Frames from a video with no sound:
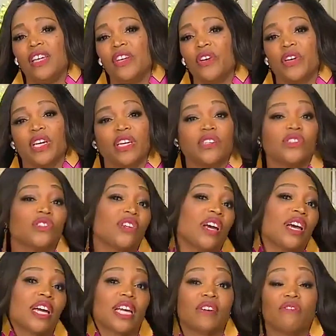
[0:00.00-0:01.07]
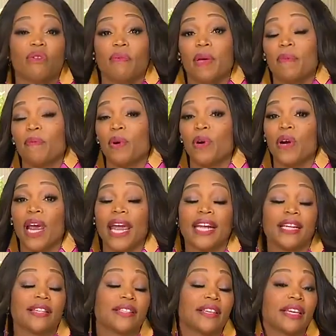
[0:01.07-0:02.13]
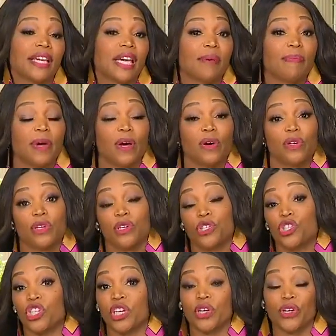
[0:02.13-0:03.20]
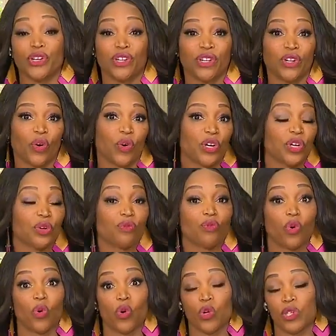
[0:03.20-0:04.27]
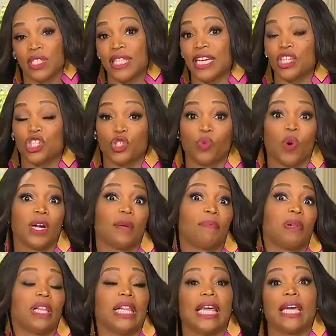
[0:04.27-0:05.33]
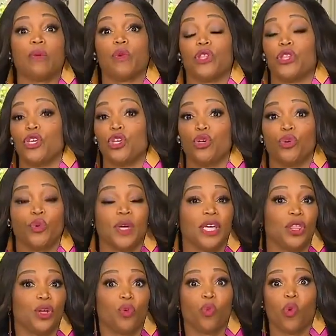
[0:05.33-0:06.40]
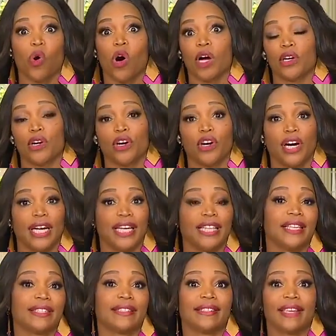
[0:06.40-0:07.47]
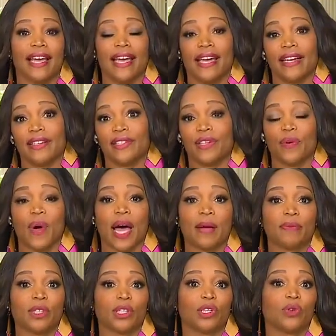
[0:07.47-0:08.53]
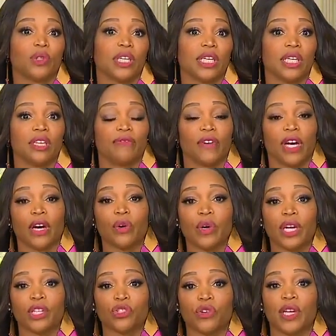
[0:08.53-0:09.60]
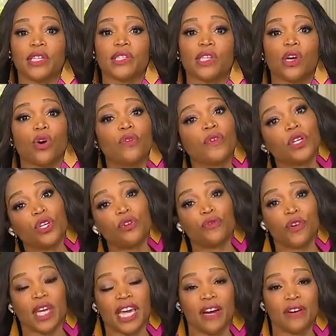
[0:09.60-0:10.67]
your kids are not going to remember anything about your jiggle or your rules. They just want to play with you in the water and in the sand. So absolutely, Iva. Okay, Tracy, over to you for